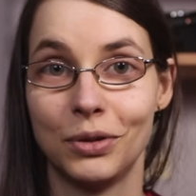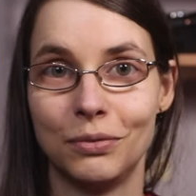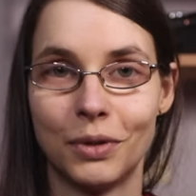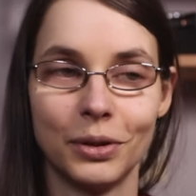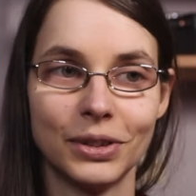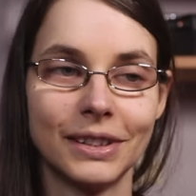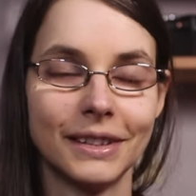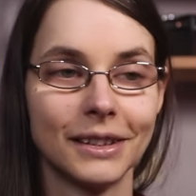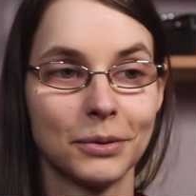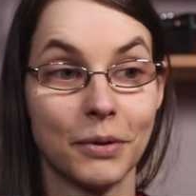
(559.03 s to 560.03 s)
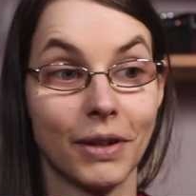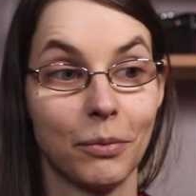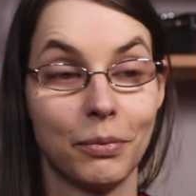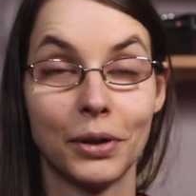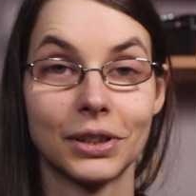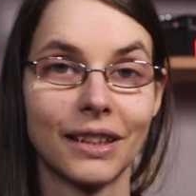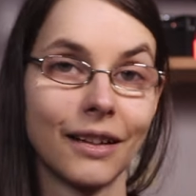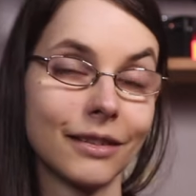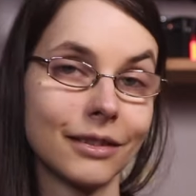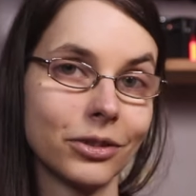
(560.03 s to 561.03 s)
two rolls in this without pushing
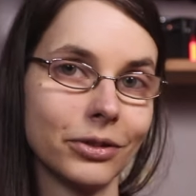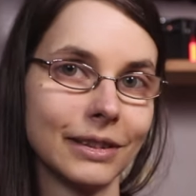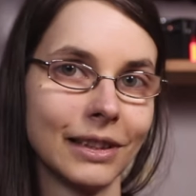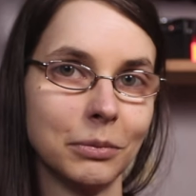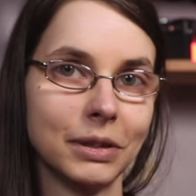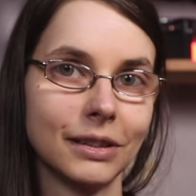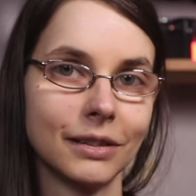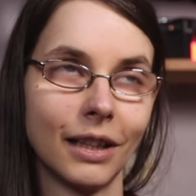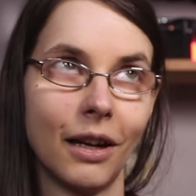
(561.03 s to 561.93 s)
it to its limit,